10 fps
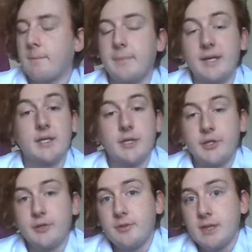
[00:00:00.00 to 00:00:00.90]
Big
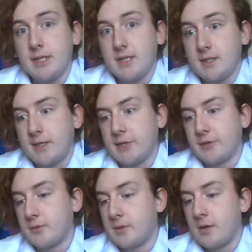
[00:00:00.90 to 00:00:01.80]
Q, little
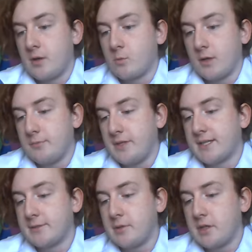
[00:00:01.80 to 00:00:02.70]
Q, what
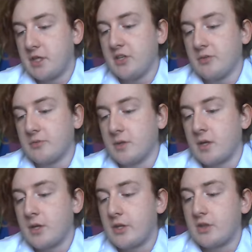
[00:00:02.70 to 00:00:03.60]
begins with Q?
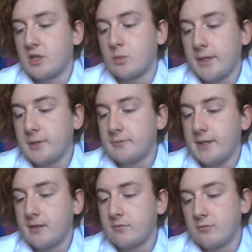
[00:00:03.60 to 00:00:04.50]
The quick
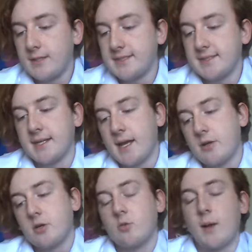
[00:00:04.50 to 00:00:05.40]
queen of Quincy
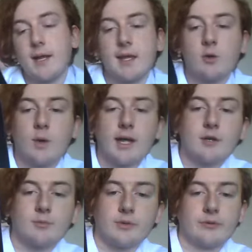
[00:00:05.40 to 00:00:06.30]
and her quacking
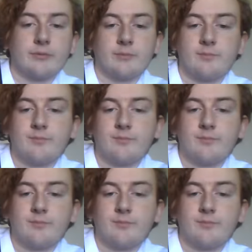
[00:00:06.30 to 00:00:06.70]
quackaroo.